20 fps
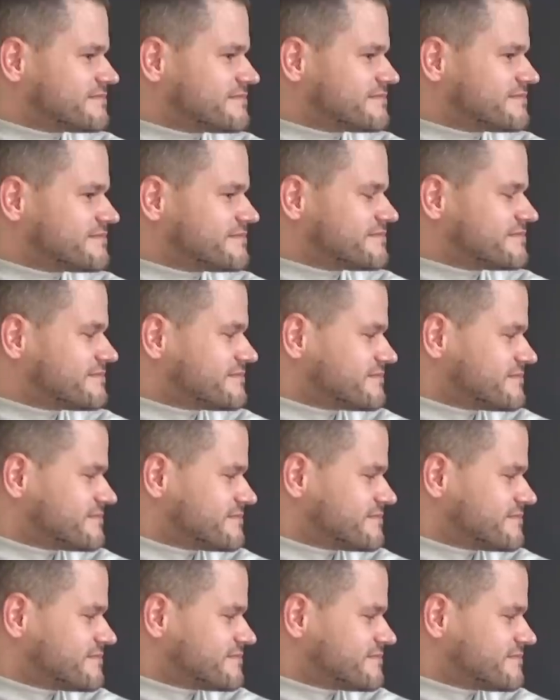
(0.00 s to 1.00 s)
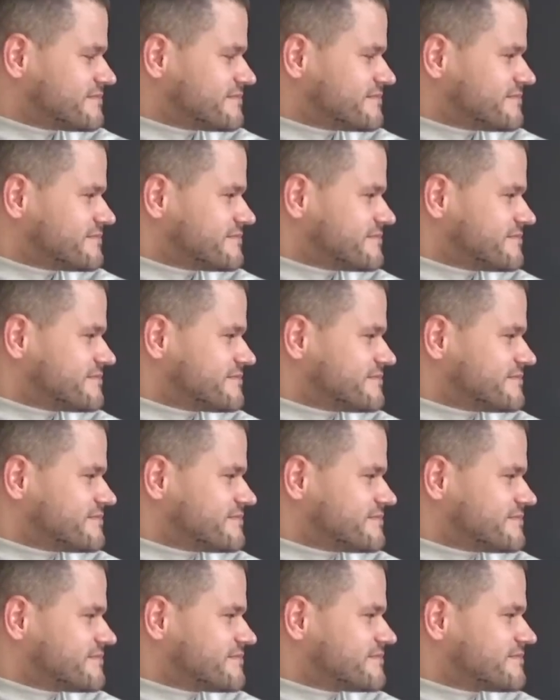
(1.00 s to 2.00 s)

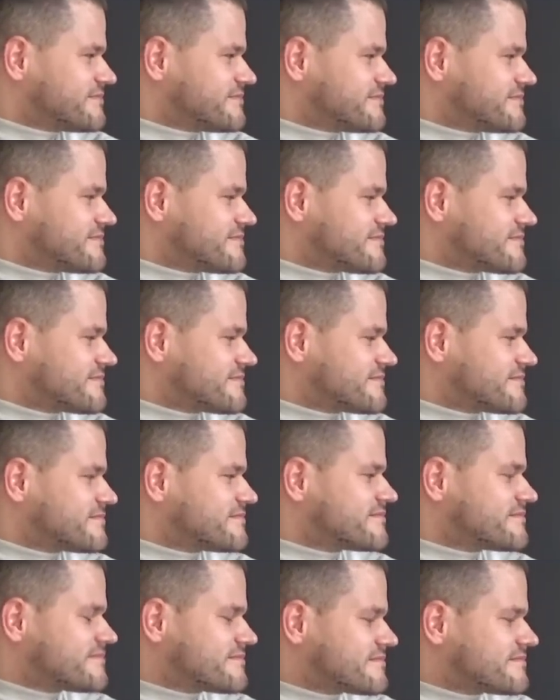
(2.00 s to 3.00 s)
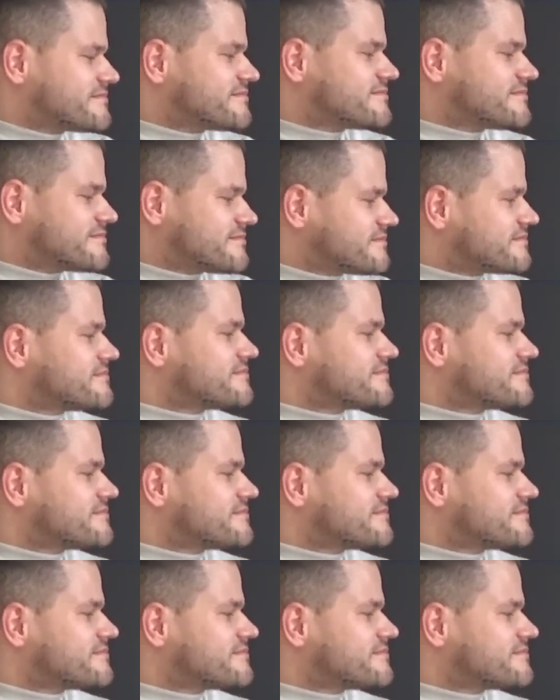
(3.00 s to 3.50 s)
This person isn't speaking.